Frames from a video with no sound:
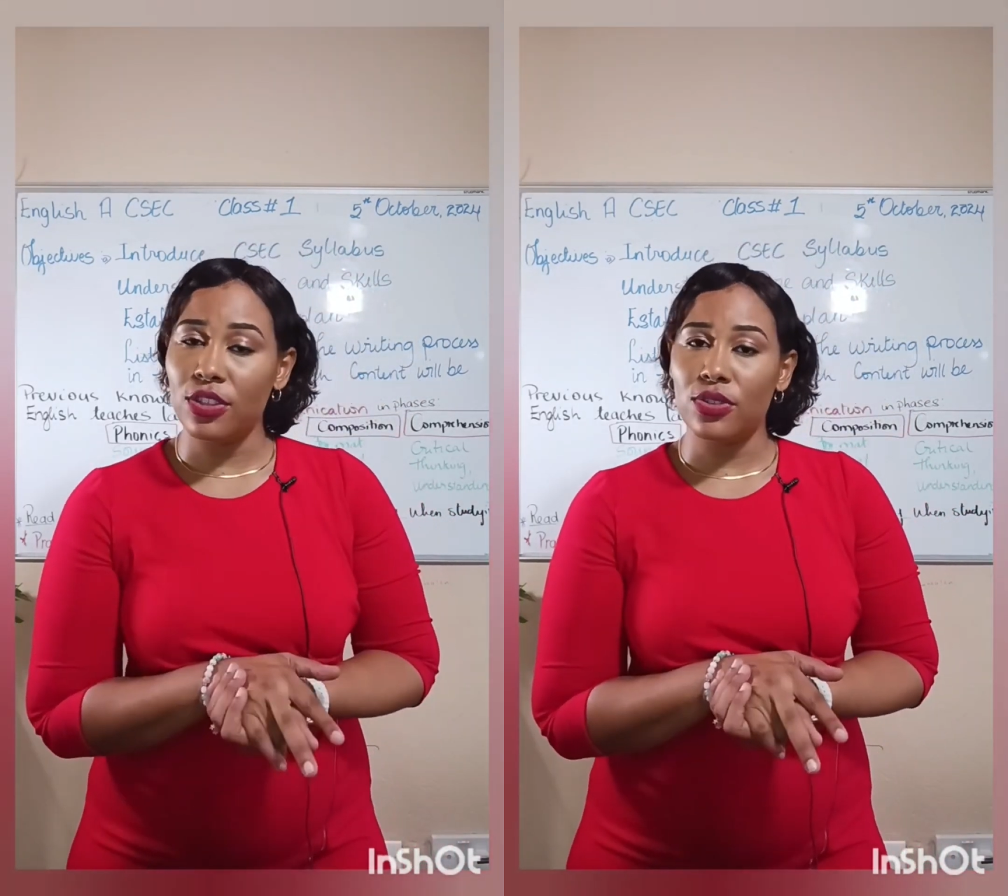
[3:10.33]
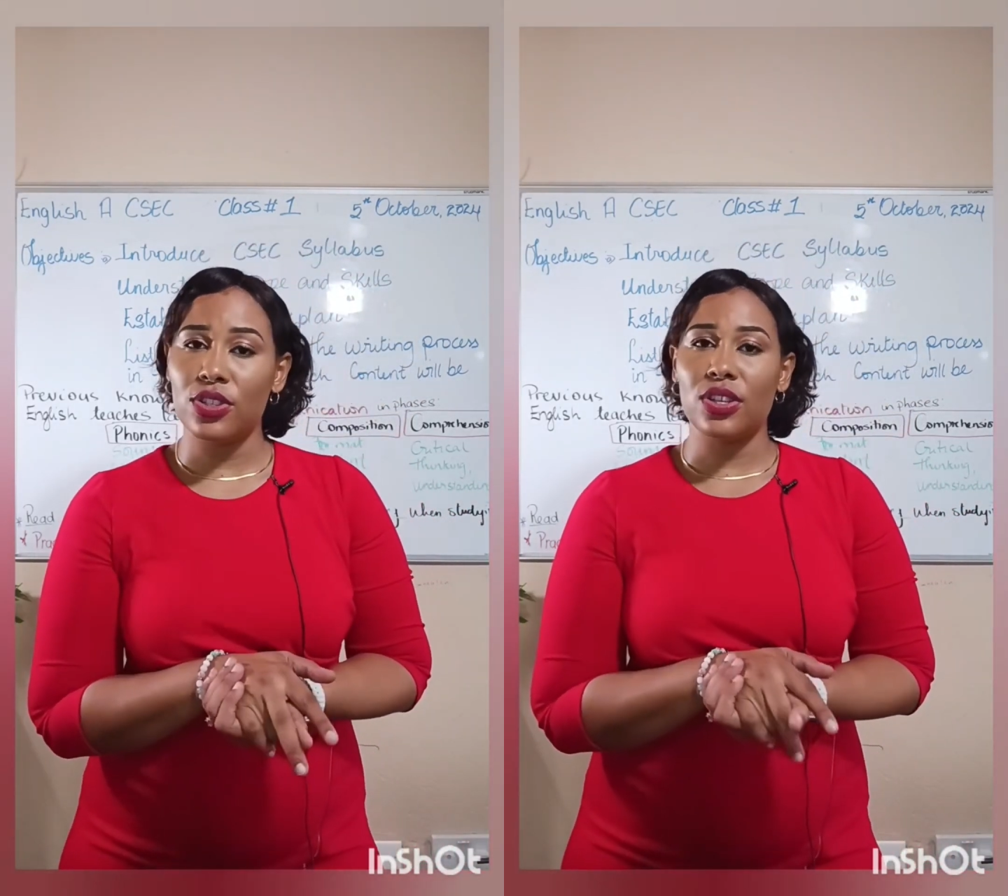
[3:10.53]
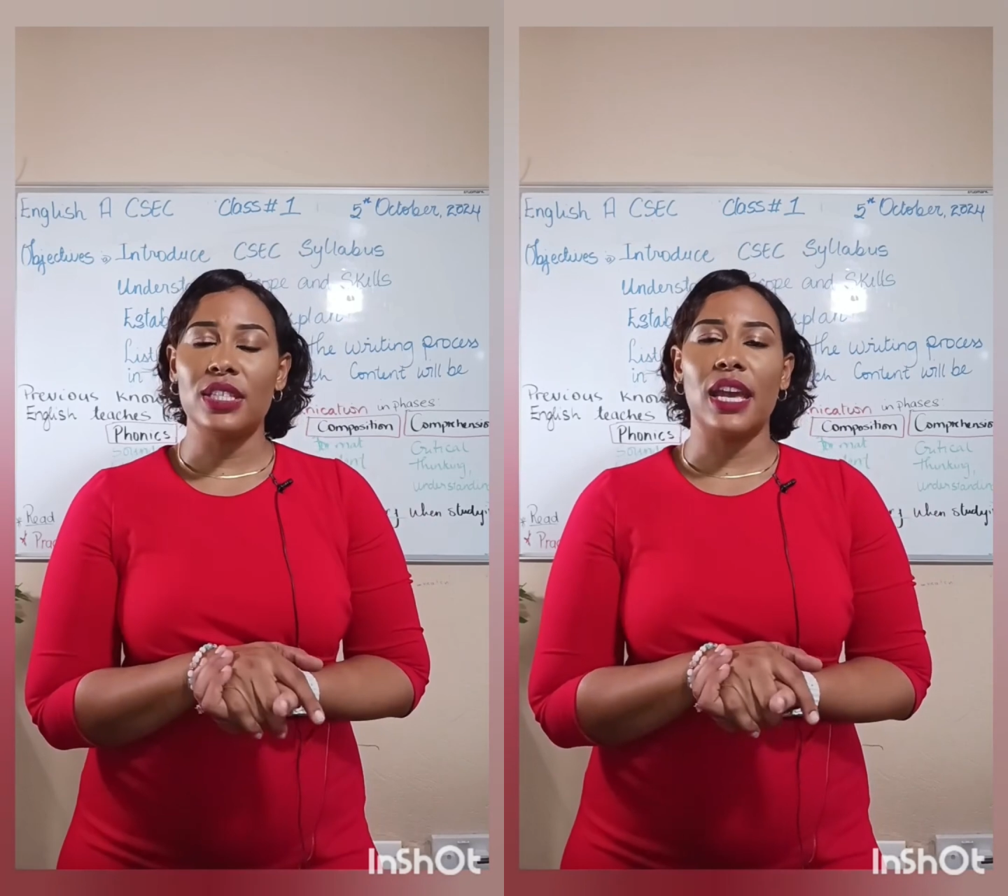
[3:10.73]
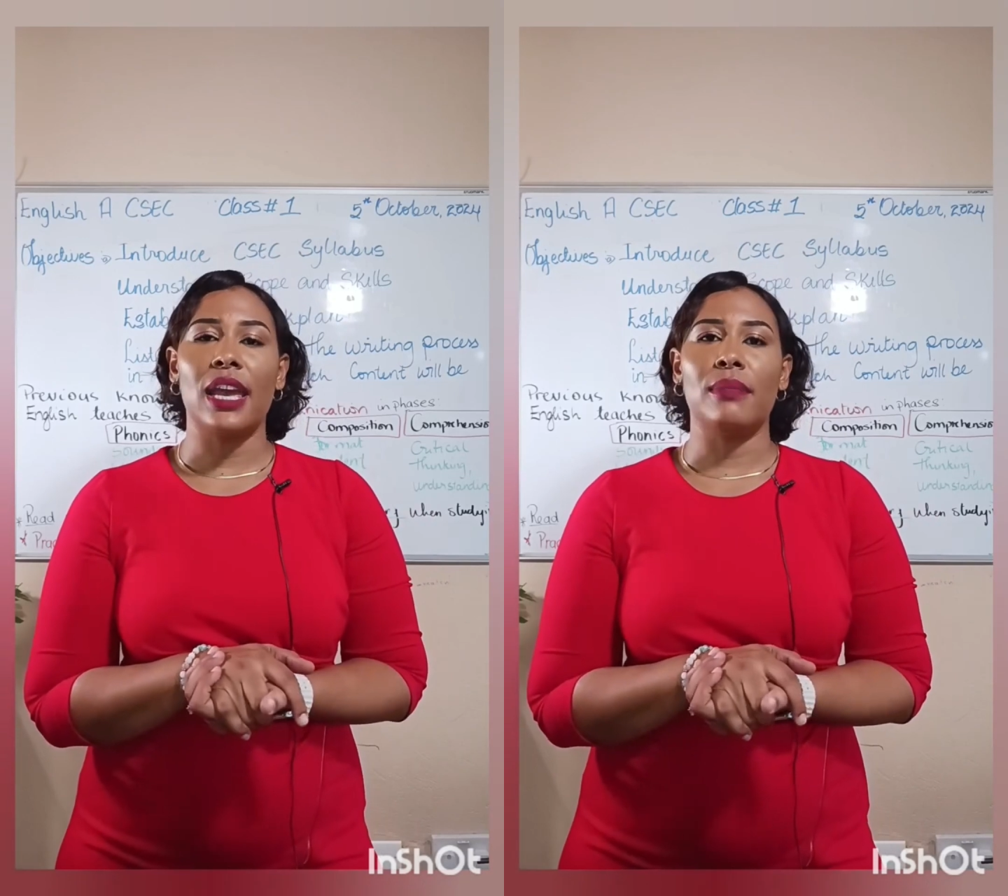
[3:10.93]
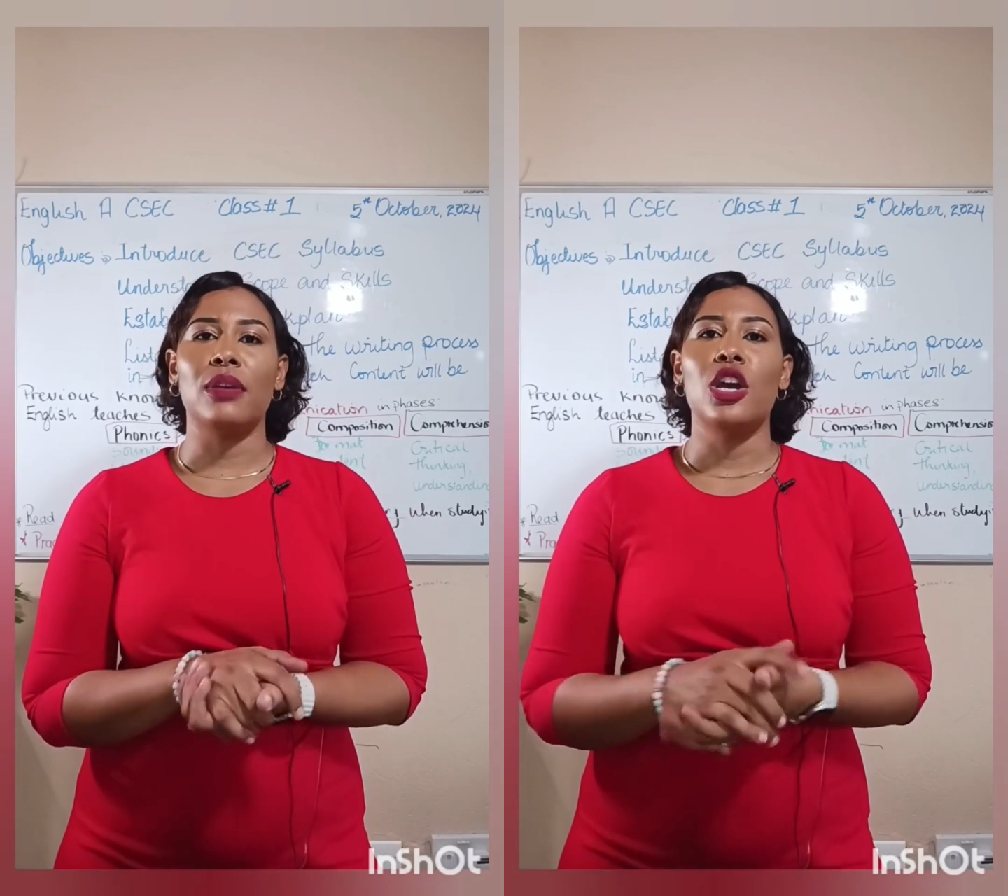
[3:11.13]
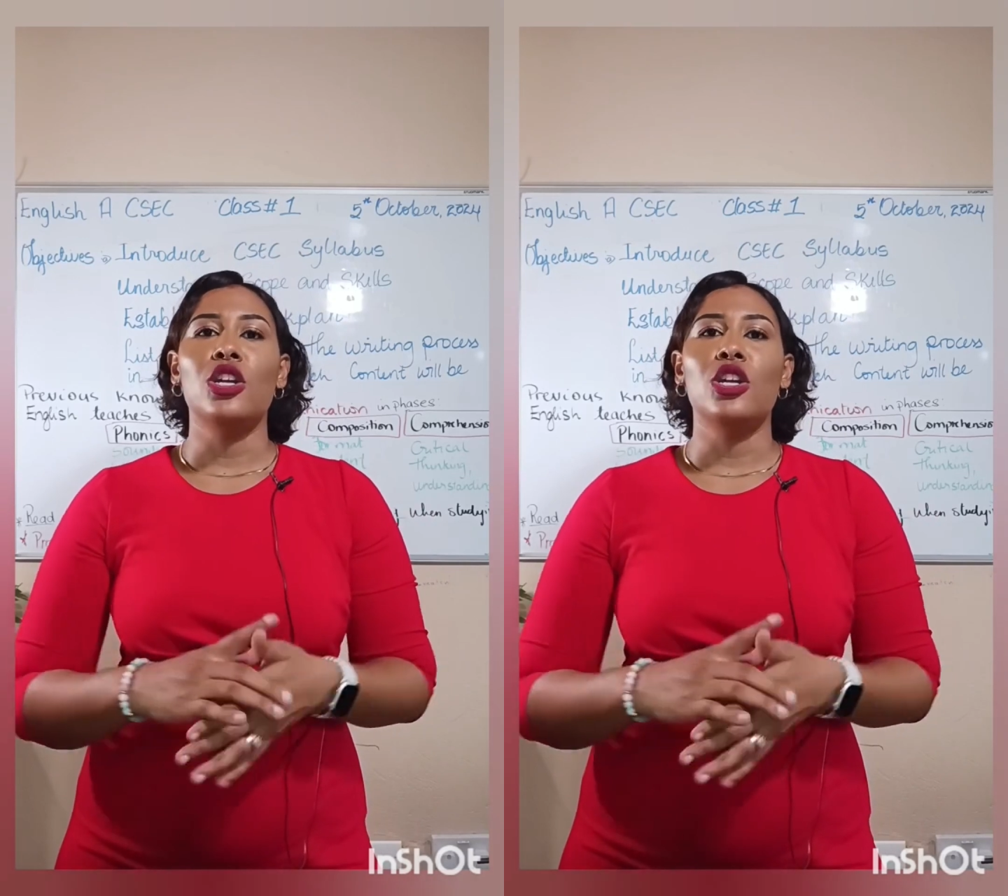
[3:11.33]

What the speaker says: use your time